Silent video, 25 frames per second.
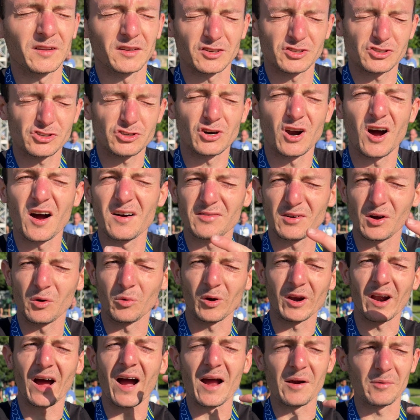to Strava,
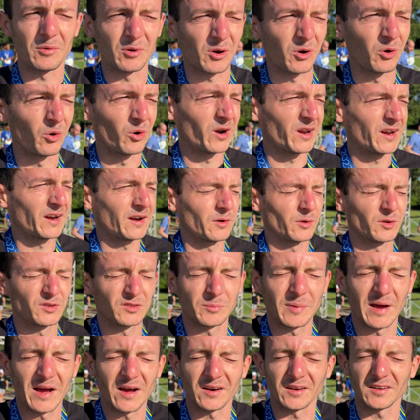what I recorded, it was
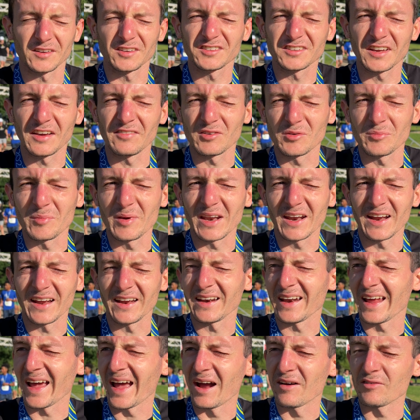about a seven minute
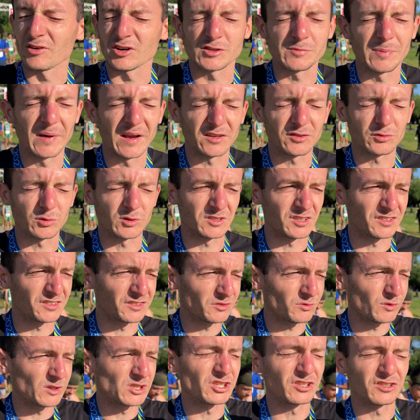average pace, which is
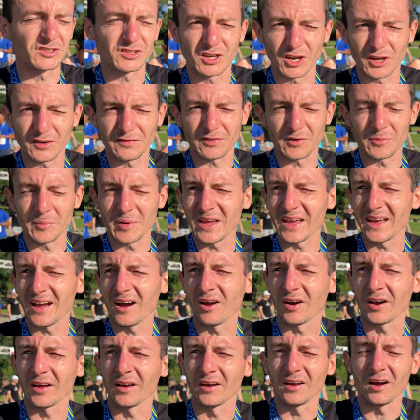which is good for me
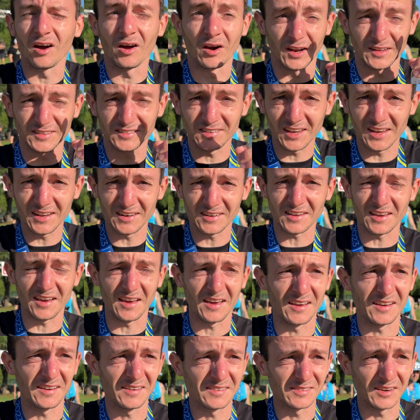on a on a ten
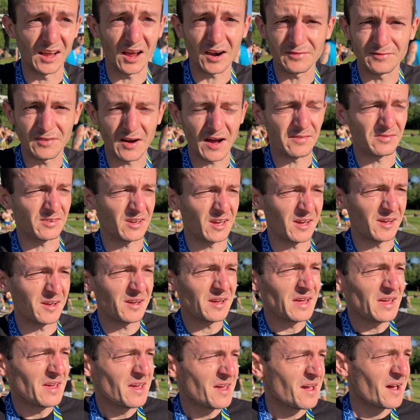K, not a five K.
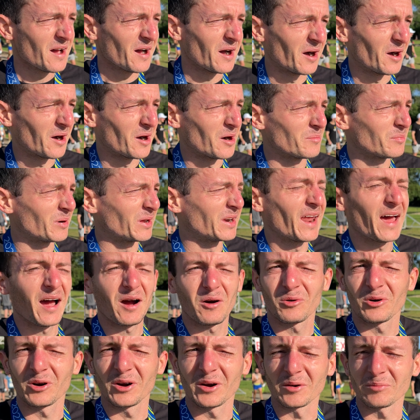Um, but
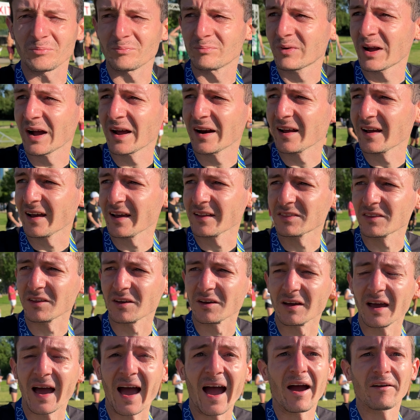now we're kind of at
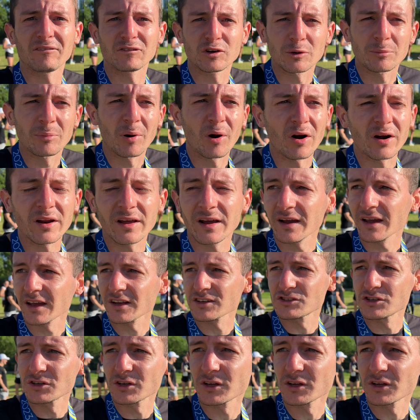the after party, I guess you